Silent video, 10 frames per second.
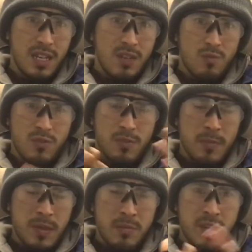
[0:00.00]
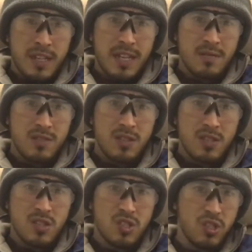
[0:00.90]
What do I mean by that?
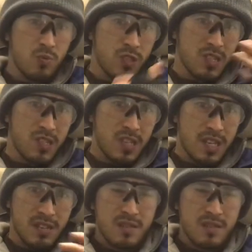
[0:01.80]
Do you want a sling?